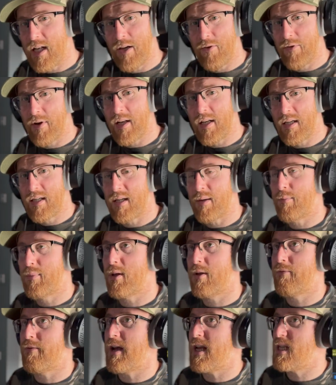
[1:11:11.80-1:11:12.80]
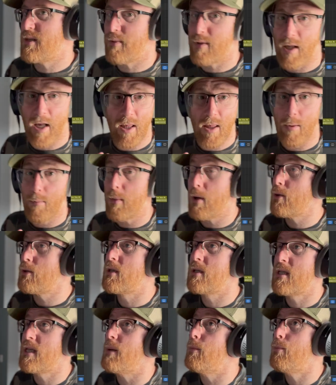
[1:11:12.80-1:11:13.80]
really simple arrangement, like the
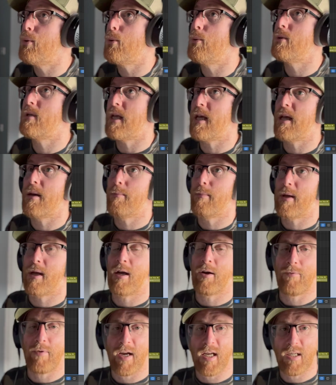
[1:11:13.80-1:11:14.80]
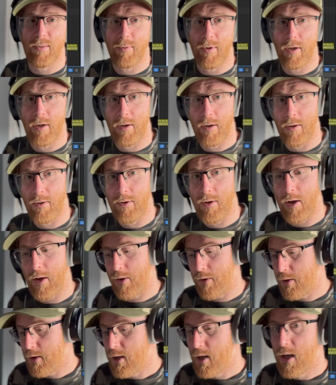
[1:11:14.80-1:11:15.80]
most simple DnB arrangement you can
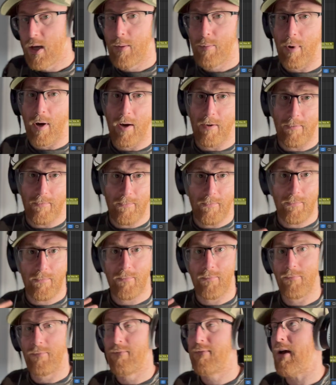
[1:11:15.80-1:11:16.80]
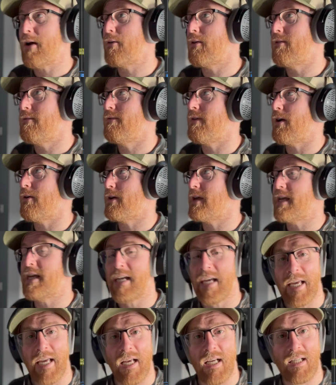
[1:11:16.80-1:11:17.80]
do, but very, very
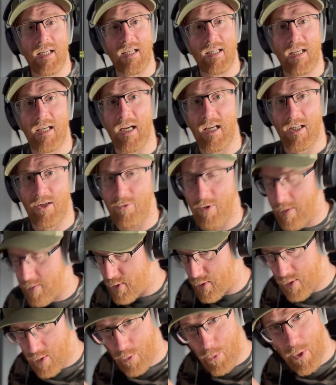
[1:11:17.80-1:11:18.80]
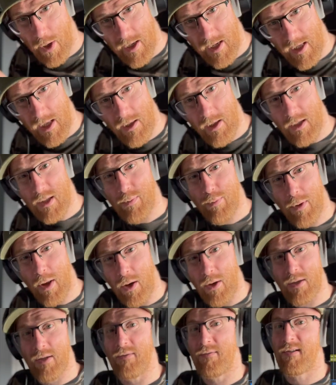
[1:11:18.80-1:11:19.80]
easy to get to grips with. Working in those
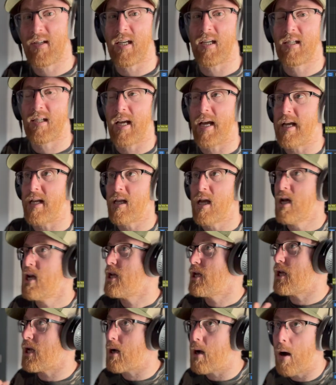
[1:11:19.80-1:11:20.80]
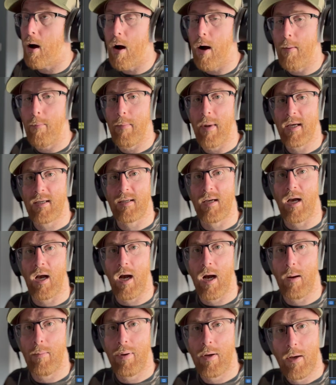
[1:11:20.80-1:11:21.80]
blocks of 16, you can't mess it
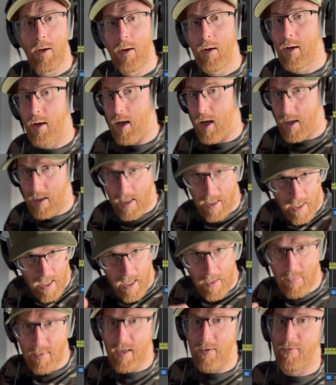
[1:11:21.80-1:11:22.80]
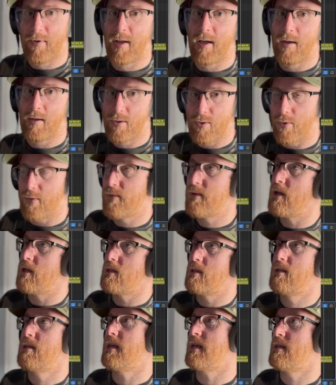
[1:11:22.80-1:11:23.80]
up, and it keeps everything sort of
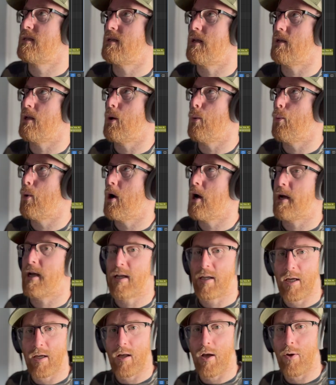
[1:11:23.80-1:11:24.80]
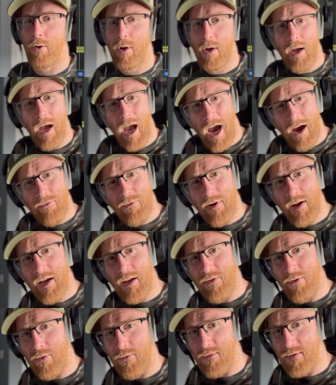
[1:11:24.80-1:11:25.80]
consistent and working. You know, every
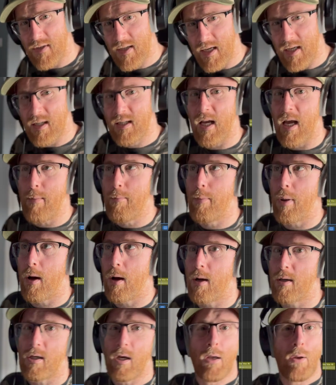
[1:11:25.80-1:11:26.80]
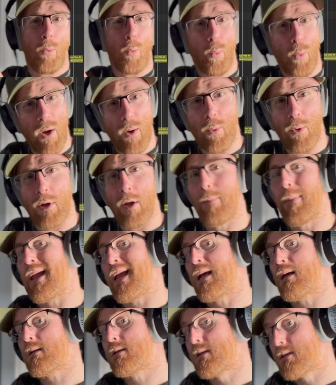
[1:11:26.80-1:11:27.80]
sort of 16 bars, we want to
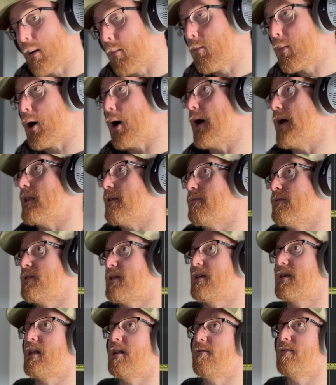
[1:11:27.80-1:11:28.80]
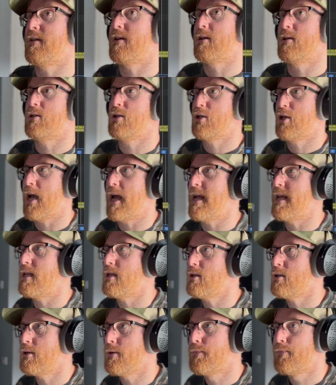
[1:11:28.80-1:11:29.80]
make some kind of significant
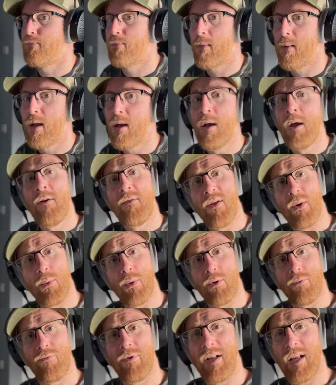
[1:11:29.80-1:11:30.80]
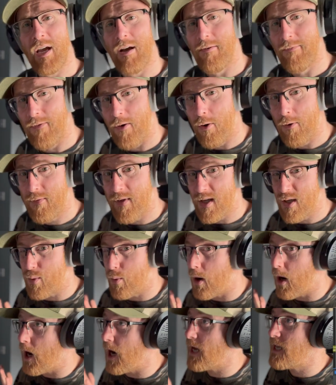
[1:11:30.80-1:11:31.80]
change. If you want to really evolve this,
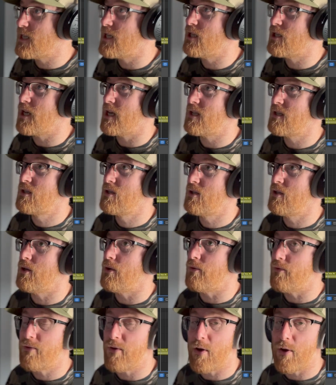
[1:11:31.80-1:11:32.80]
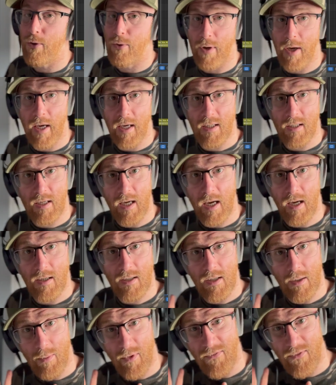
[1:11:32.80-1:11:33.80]
what I suggest you do is get
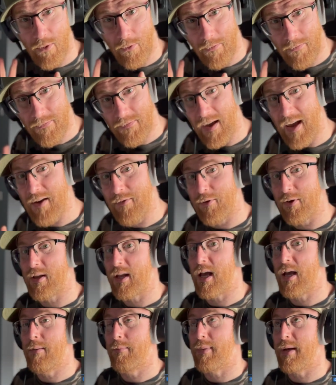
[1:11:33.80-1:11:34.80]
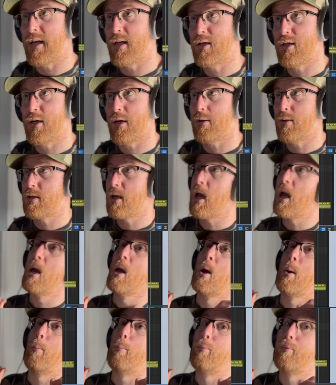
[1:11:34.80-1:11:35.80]
some of your favorite DnB tunes,
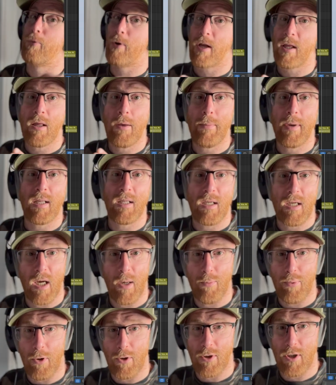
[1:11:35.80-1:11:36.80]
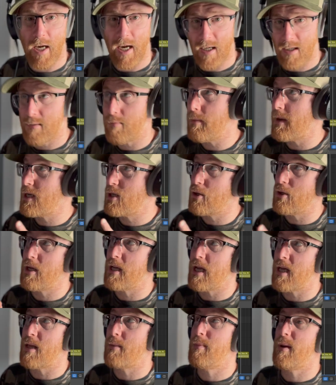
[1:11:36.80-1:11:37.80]
bring them into your project, make sure
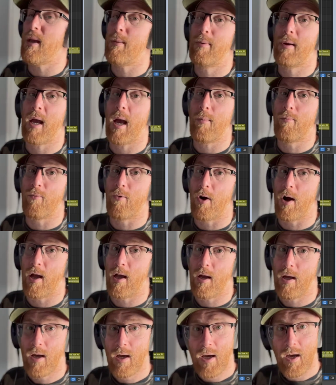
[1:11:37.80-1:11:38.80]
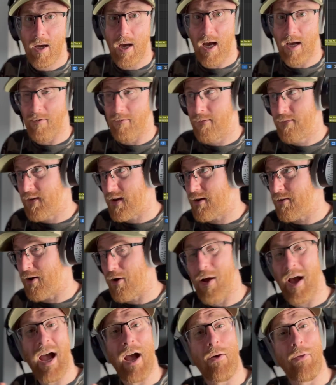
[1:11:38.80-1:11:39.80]
you get the BPM right, and figure
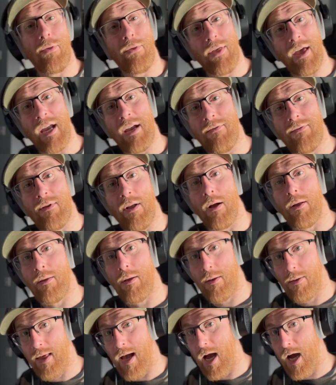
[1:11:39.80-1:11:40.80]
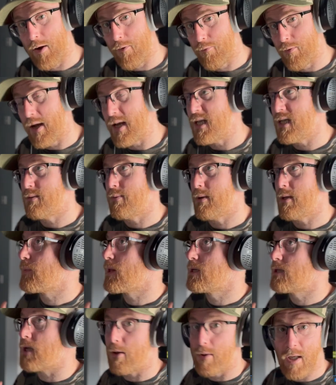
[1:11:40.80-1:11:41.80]
out how they've done that arrangement.
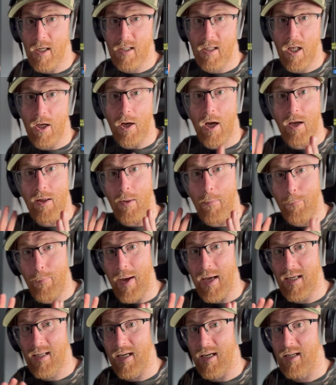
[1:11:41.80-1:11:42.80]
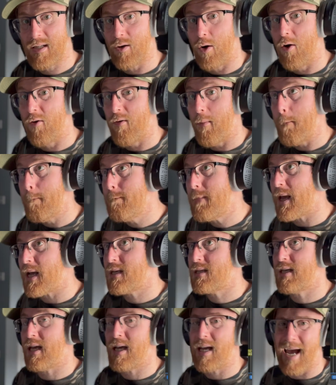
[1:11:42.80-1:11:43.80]
So let's look at the basics of
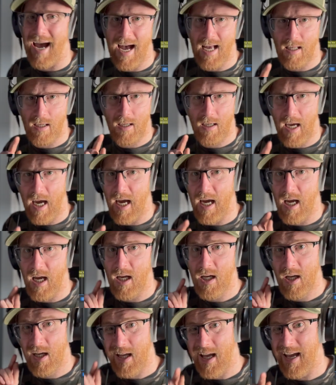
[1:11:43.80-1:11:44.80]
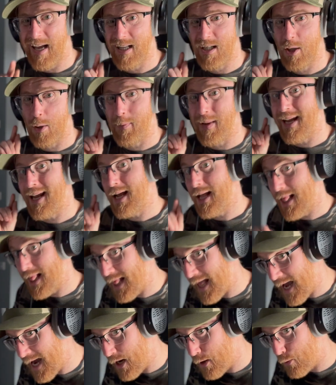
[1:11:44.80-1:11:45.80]
mixing and getting it to be
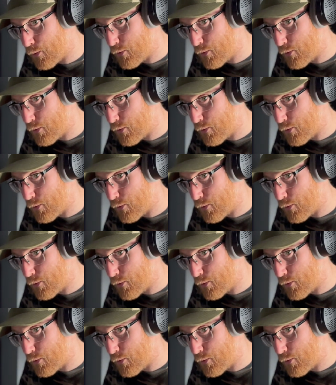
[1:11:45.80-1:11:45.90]
loud.